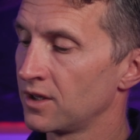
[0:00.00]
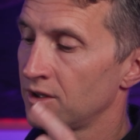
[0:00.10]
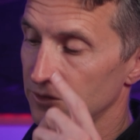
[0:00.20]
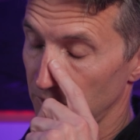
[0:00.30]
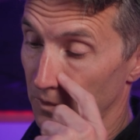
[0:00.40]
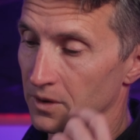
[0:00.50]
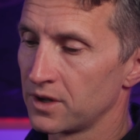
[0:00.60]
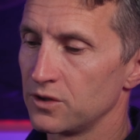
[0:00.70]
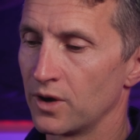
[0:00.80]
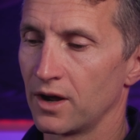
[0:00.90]
So
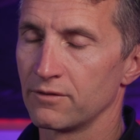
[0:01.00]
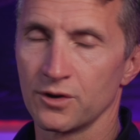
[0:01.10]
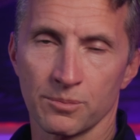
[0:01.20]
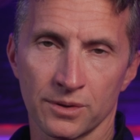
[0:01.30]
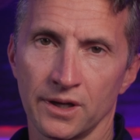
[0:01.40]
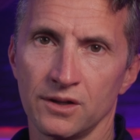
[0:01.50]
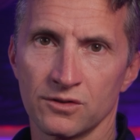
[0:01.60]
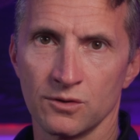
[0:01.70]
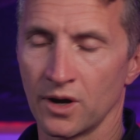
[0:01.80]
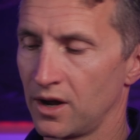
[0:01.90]
you have your
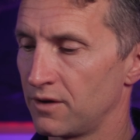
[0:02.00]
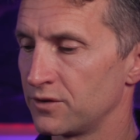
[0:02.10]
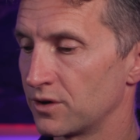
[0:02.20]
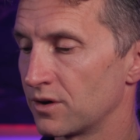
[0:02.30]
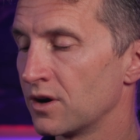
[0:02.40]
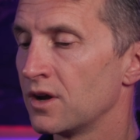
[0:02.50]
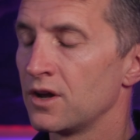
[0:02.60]
plates, you have your